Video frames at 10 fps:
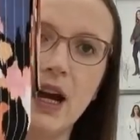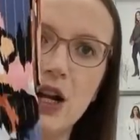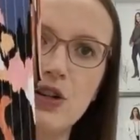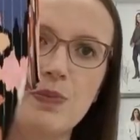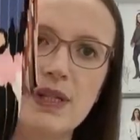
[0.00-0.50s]

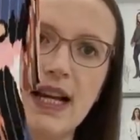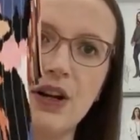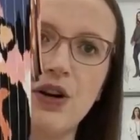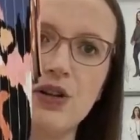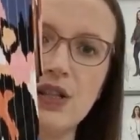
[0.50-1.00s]
100%
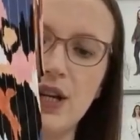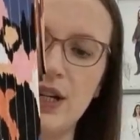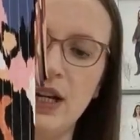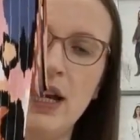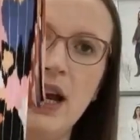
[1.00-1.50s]

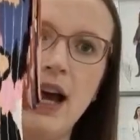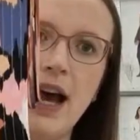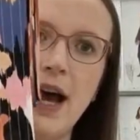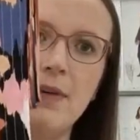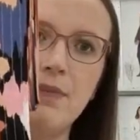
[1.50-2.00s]
cotton.
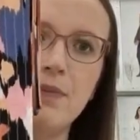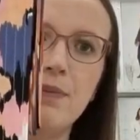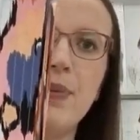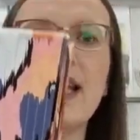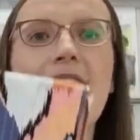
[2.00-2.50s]

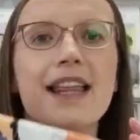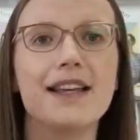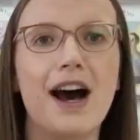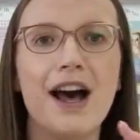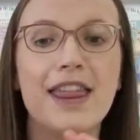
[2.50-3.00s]
But yeah,
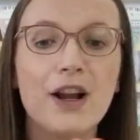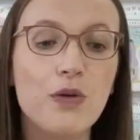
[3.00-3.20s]
I think